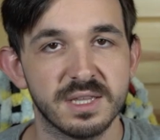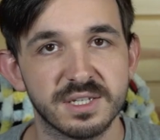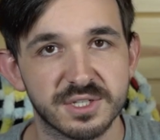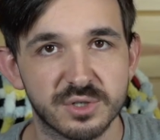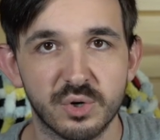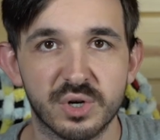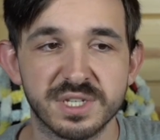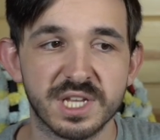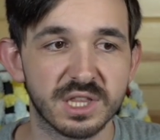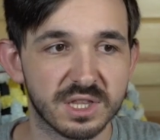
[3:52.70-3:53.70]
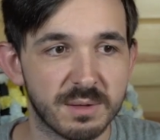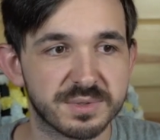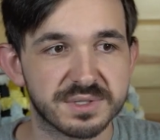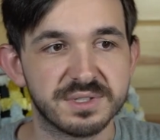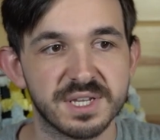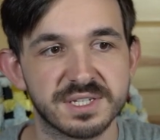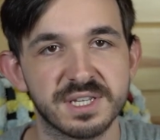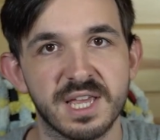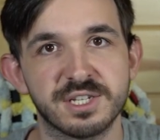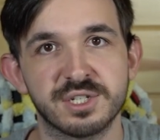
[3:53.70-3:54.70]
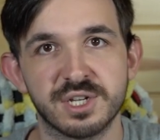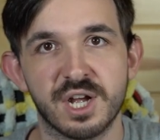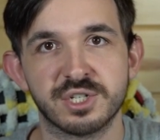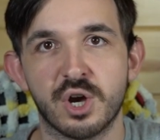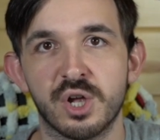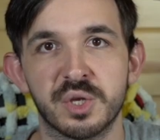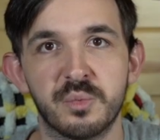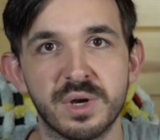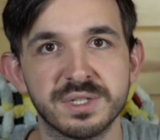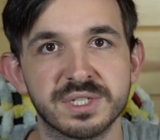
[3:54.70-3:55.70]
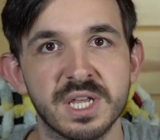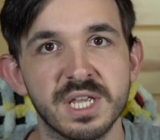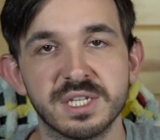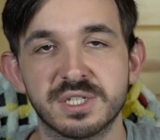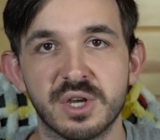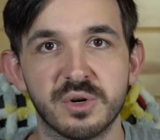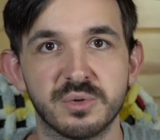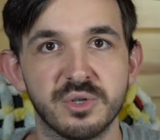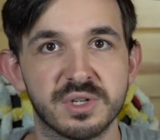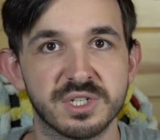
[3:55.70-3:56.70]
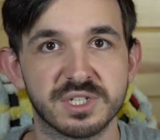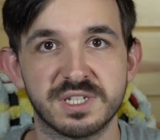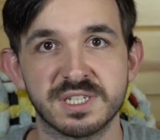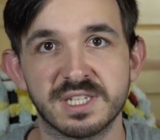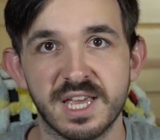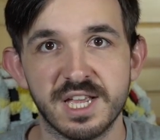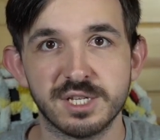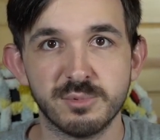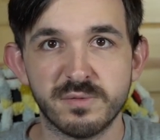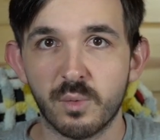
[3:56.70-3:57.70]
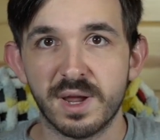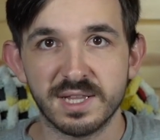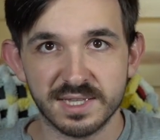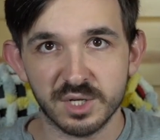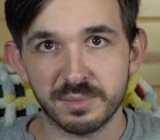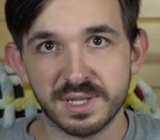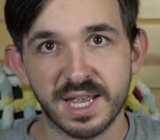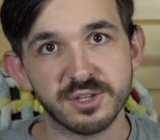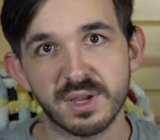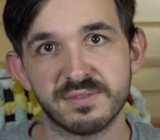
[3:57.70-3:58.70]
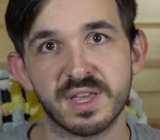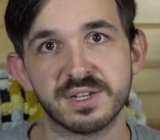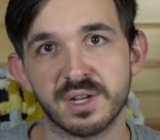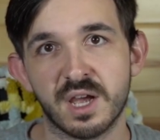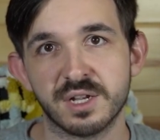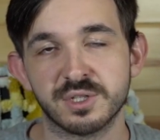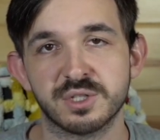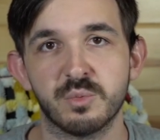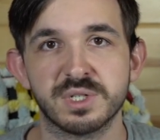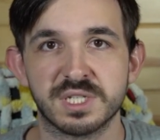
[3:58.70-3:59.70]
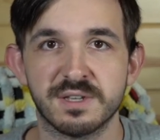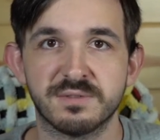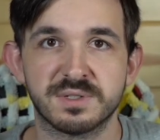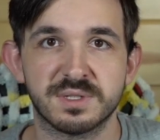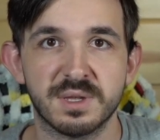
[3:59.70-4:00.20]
This is cool because it lumps Disengage and Dodge all at once, so you can just disengage, move away a little bit, and you have that Dodge, which gives